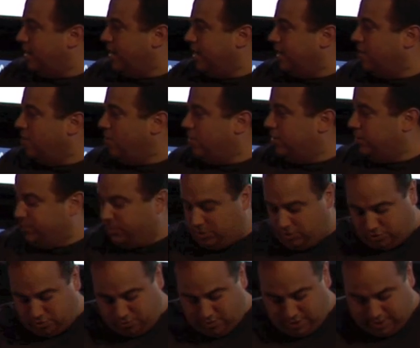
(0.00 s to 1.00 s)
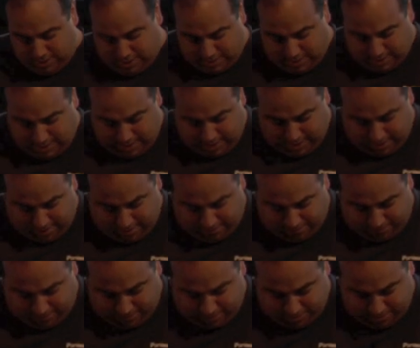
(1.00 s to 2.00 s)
and call up the screen and then have